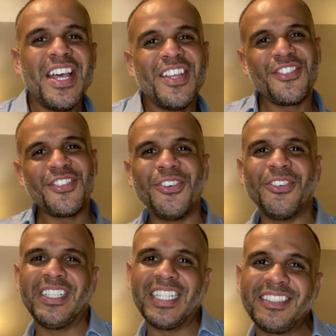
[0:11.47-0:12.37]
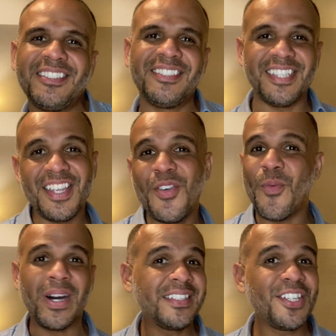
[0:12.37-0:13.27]
So let's see
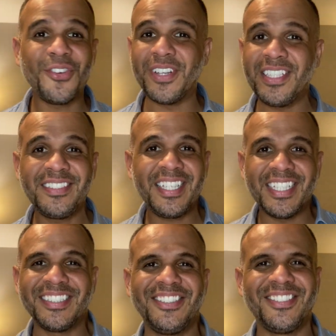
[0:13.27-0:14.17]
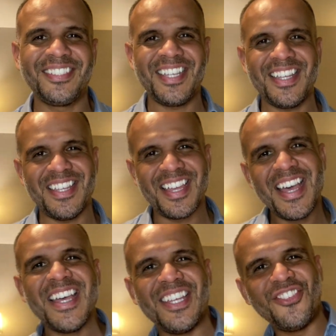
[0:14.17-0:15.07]
what Chris has to say.
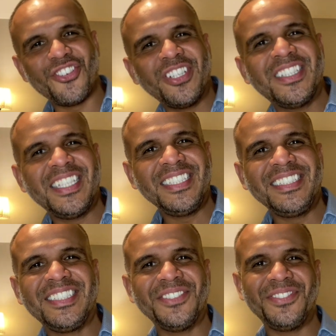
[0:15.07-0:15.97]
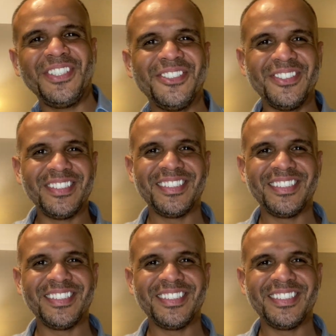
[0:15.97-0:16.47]
Enjoy the interview.